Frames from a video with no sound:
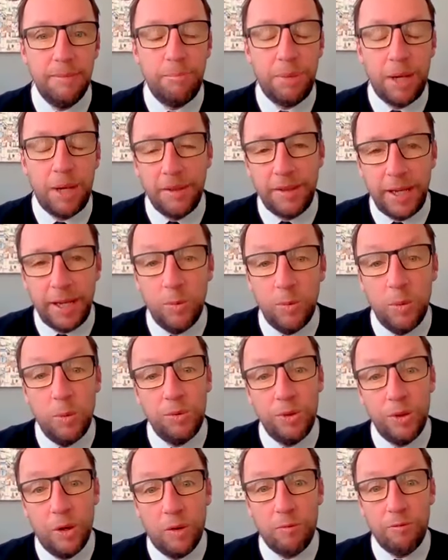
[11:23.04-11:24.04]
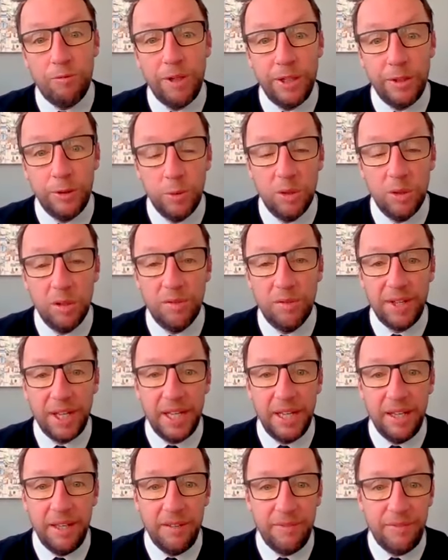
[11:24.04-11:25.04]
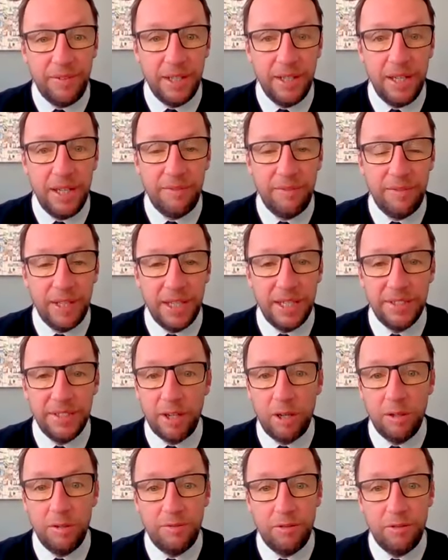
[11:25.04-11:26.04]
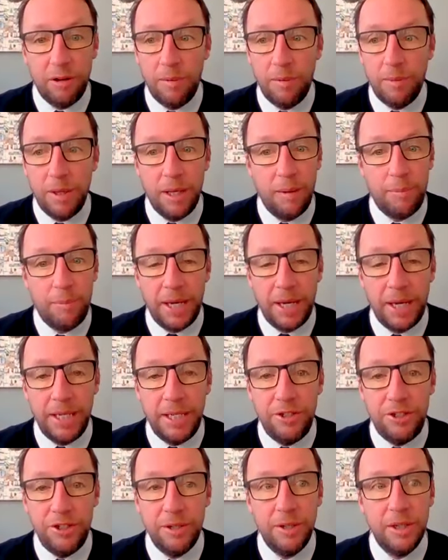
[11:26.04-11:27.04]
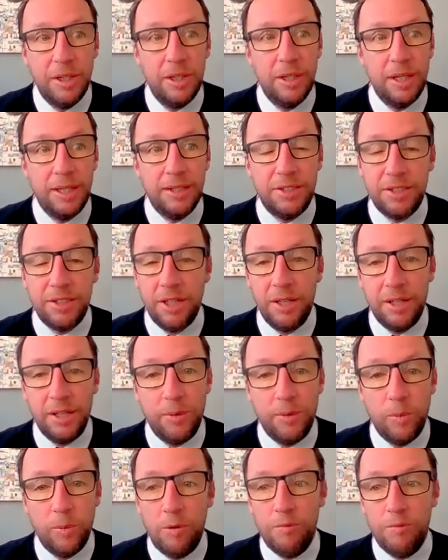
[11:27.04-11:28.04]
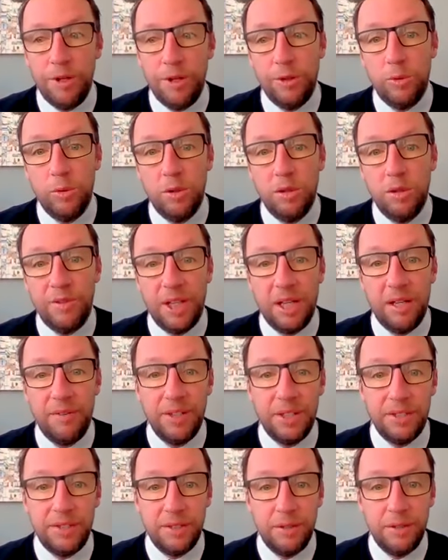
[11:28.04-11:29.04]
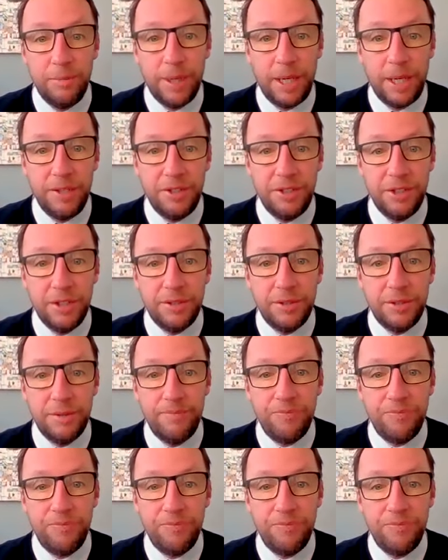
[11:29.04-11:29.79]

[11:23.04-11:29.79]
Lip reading: But they will not read all of it if it is over a page, and certainly won't read all of it if it's 2 pages.